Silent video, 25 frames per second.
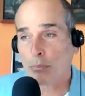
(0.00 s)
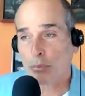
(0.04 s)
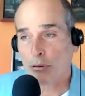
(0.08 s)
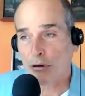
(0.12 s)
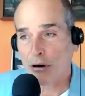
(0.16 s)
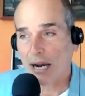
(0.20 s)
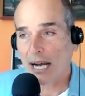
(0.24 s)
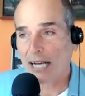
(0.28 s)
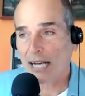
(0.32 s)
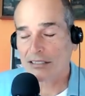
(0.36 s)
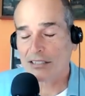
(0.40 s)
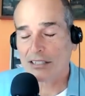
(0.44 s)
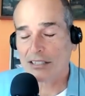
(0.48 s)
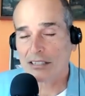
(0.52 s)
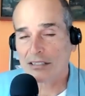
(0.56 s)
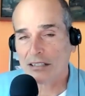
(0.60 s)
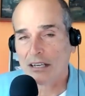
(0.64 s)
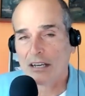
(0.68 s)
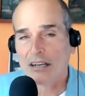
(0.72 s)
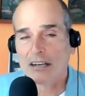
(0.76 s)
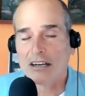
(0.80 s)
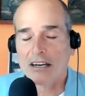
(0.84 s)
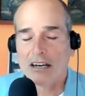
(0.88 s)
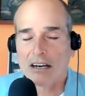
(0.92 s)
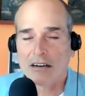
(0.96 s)
process
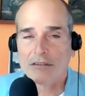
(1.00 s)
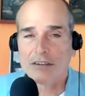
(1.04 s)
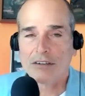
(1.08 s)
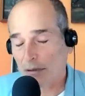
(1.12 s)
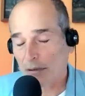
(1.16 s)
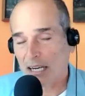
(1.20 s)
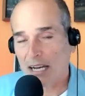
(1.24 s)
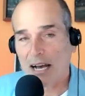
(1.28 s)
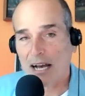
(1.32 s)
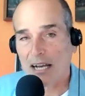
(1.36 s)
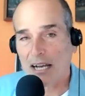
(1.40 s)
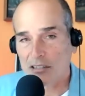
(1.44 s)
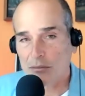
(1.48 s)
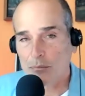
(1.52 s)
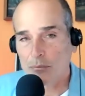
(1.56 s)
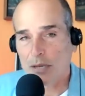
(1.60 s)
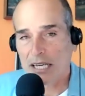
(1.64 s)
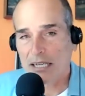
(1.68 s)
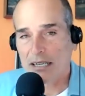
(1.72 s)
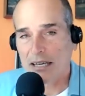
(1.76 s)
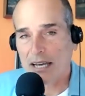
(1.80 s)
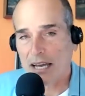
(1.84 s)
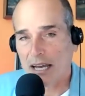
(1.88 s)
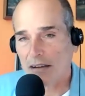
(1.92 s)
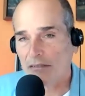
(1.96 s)
of
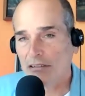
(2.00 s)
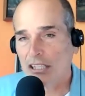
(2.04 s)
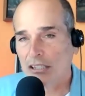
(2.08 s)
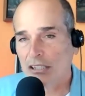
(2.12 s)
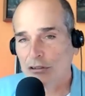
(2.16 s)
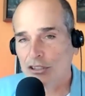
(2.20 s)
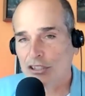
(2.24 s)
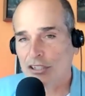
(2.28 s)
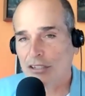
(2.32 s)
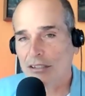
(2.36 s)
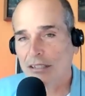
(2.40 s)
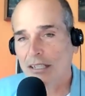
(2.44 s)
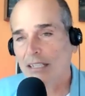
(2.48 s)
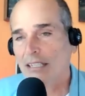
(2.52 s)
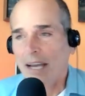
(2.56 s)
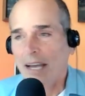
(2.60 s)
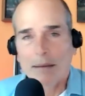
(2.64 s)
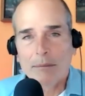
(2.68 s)
cosmic evolution.